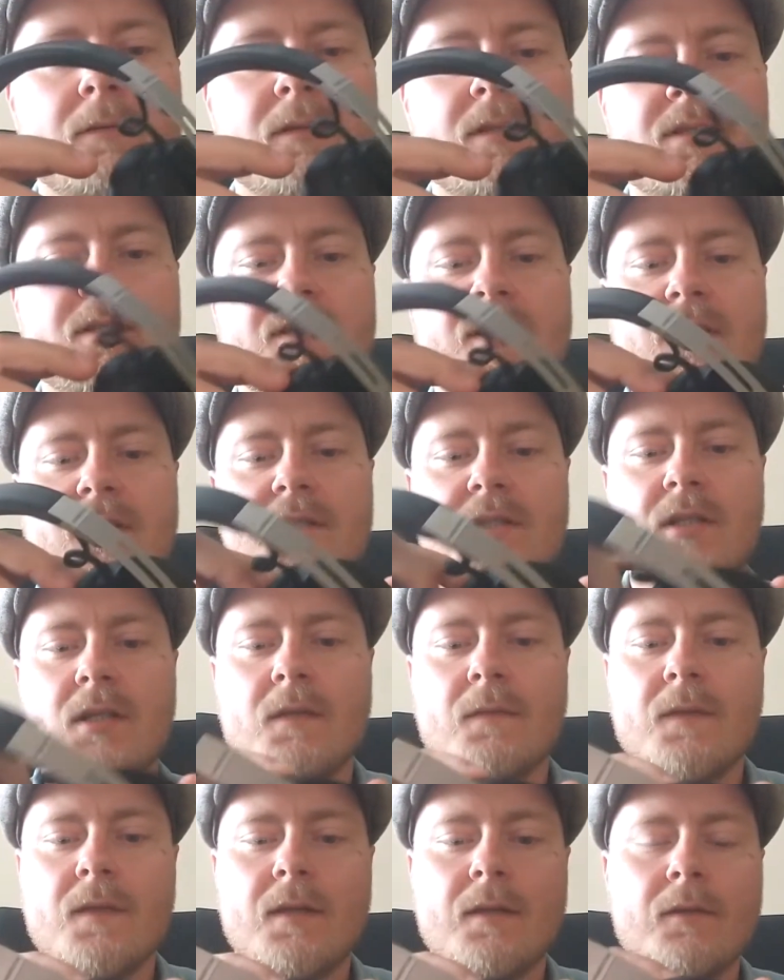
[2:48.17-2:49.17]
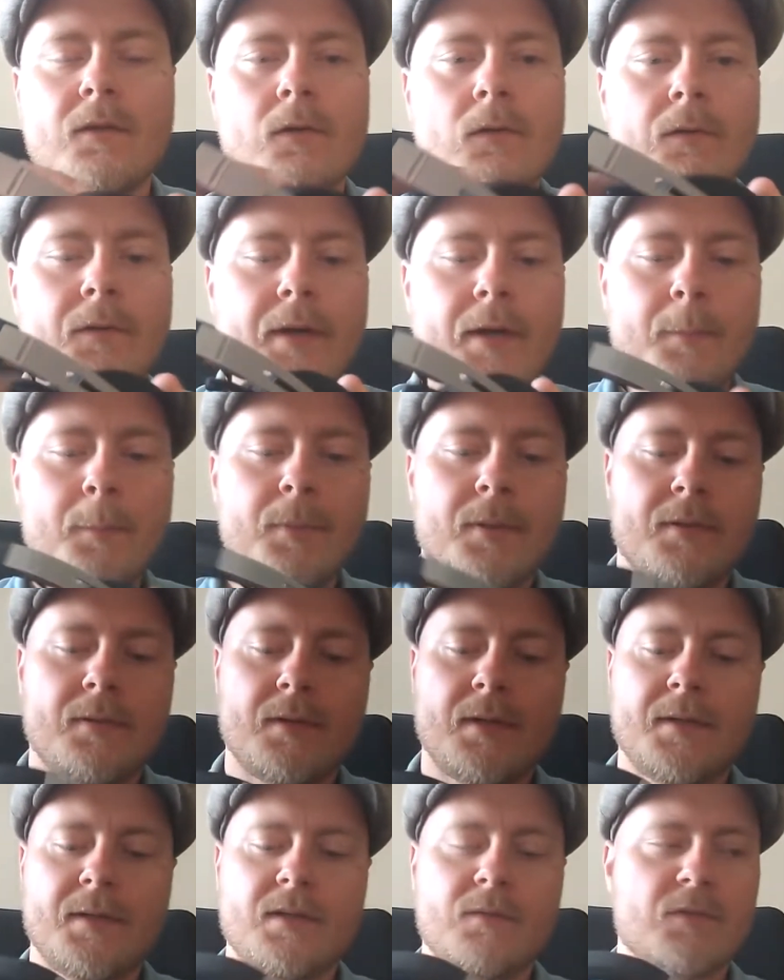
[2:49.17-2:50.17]
stitching didn't hold up
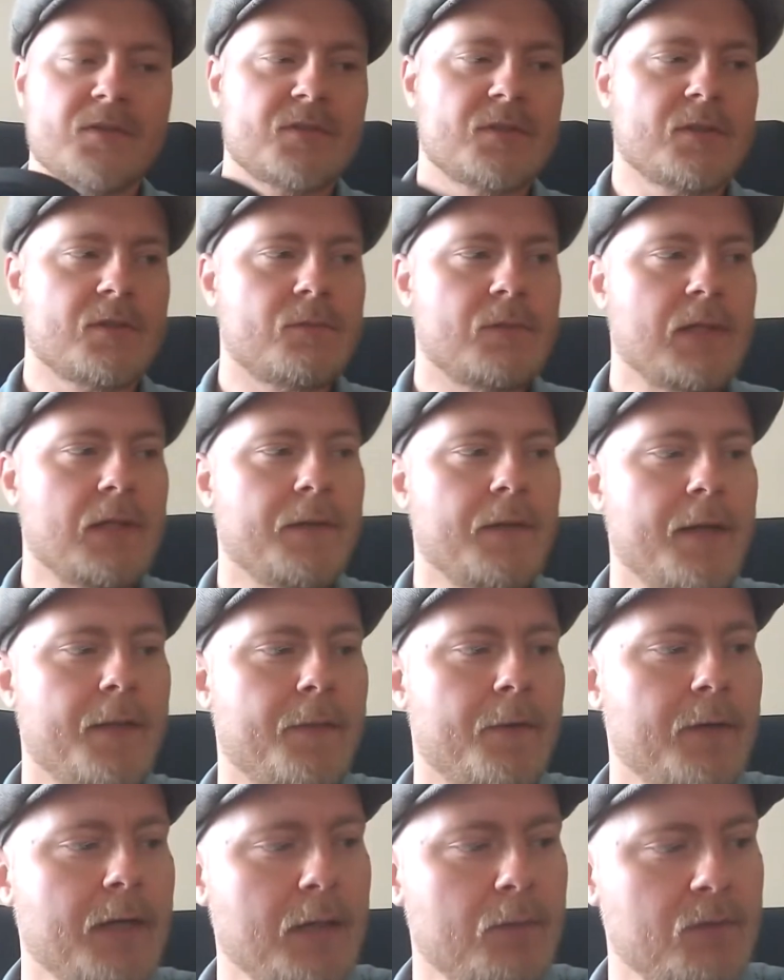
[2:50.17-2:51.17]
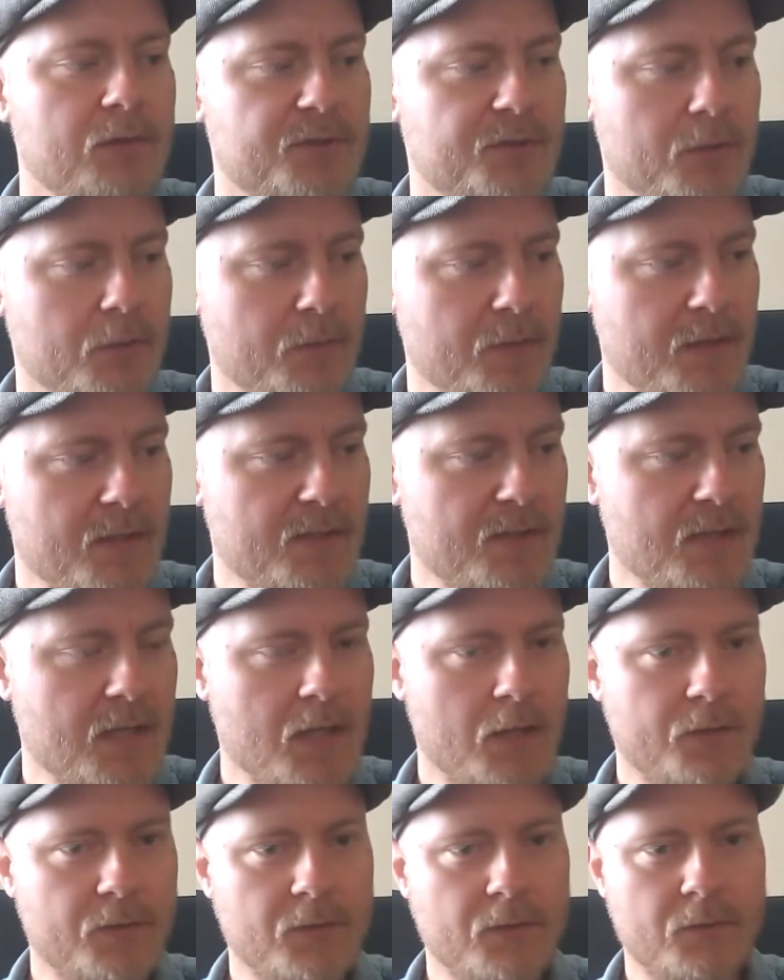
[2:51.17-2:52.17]
and it was not real leather. I will show this
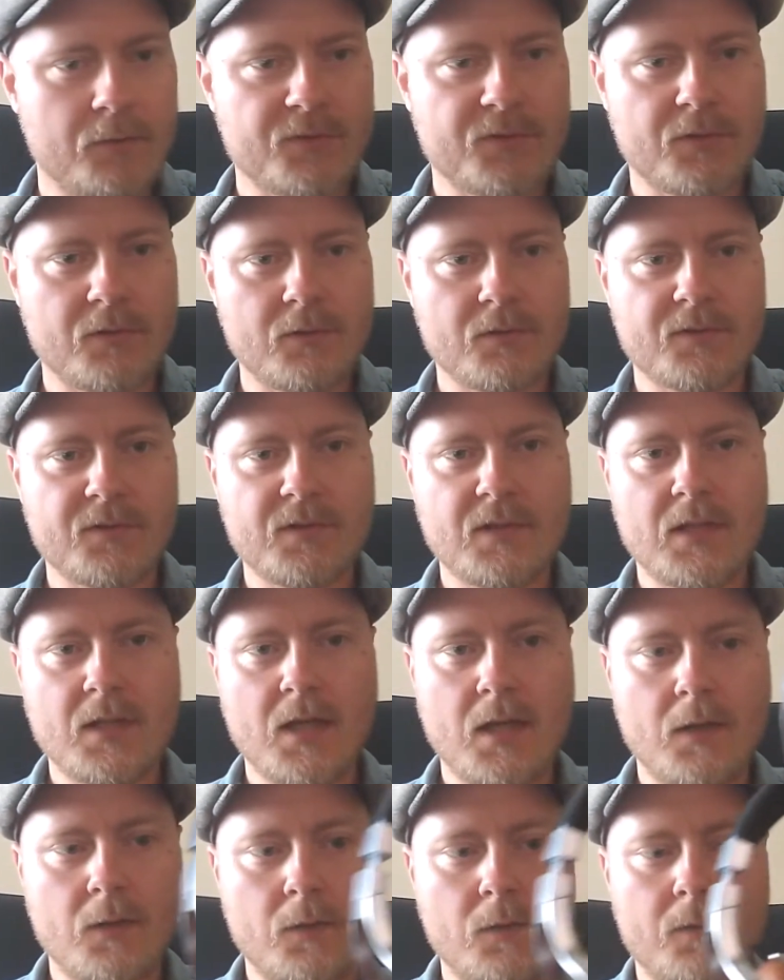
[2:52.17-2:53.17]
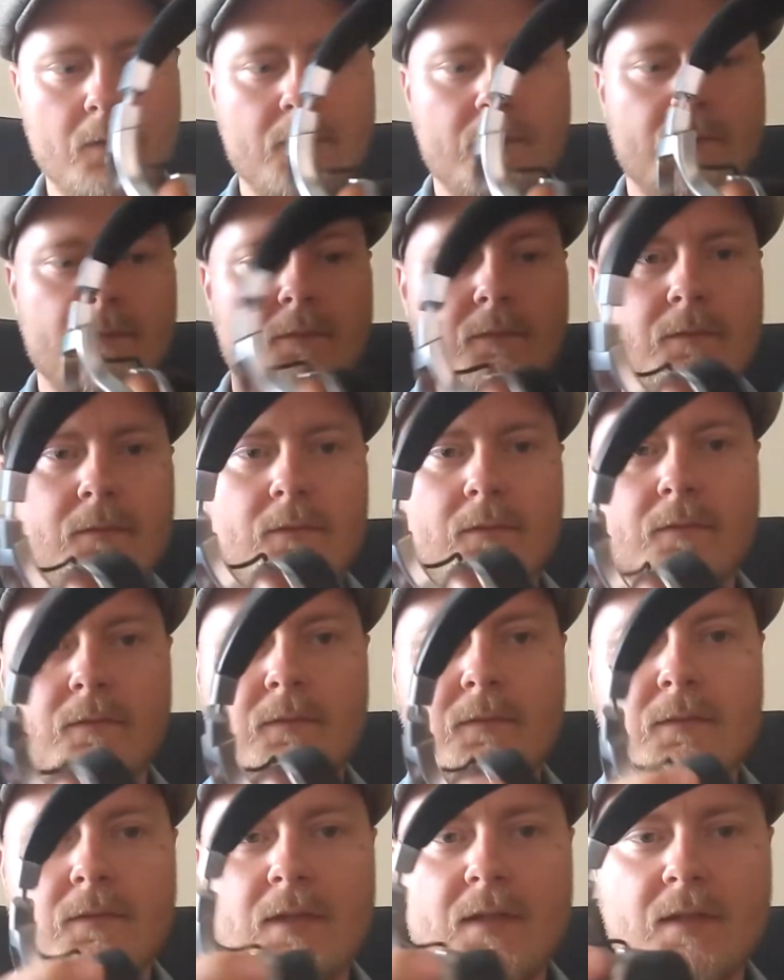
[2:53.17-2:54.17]
here to you so you see how
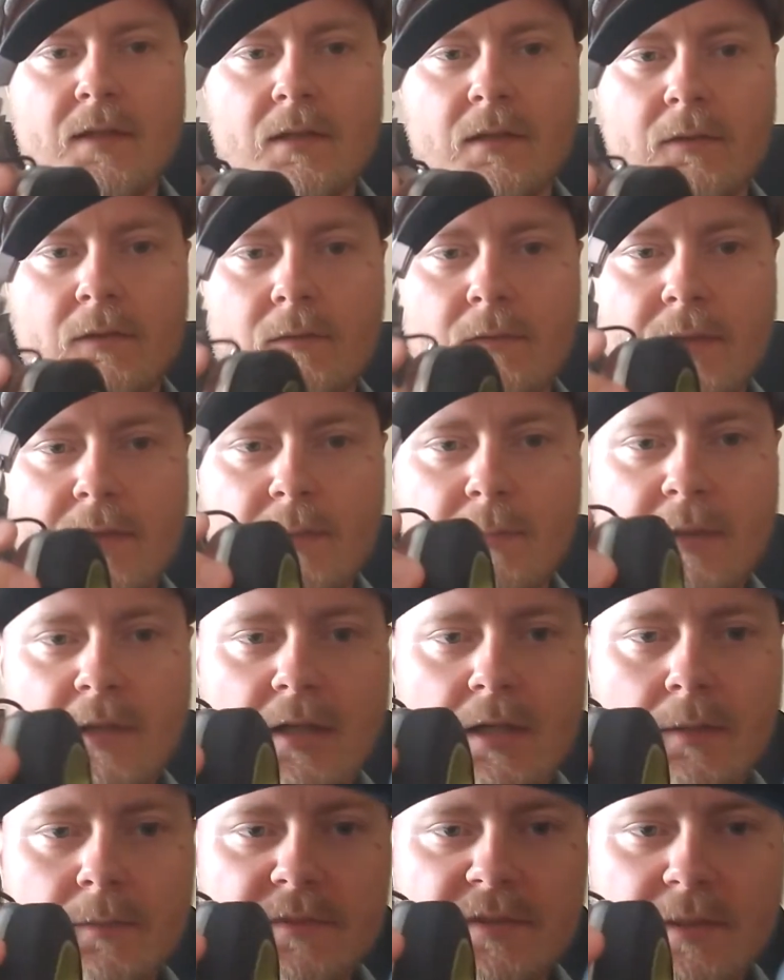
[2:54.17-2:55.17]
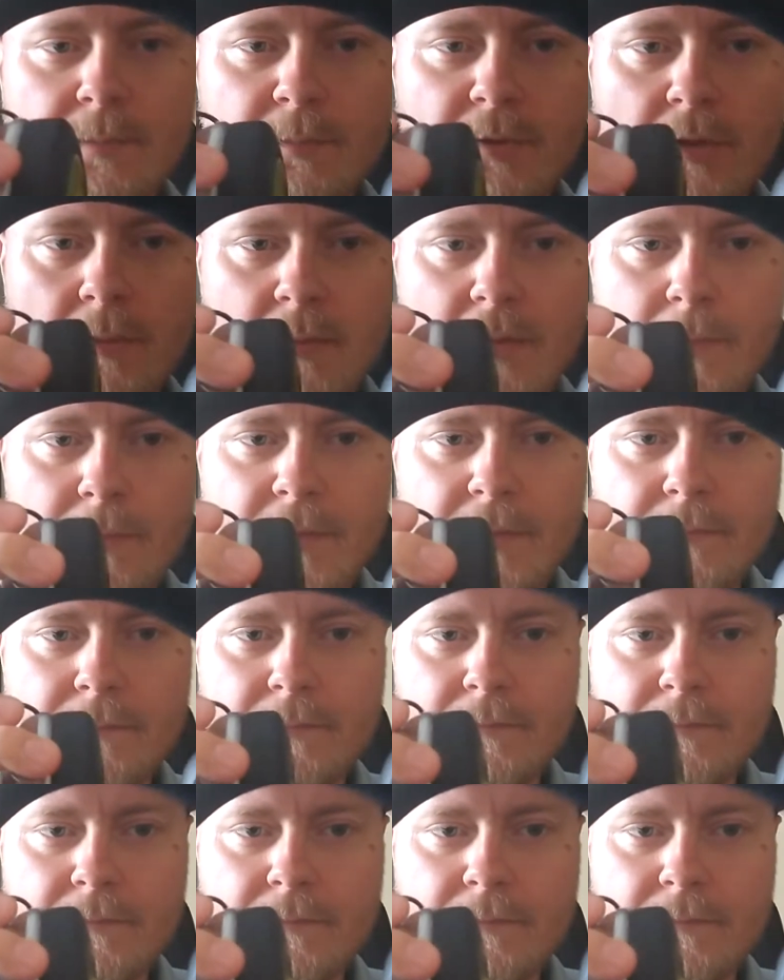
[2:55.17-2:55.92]
it can look when it becomes a problem.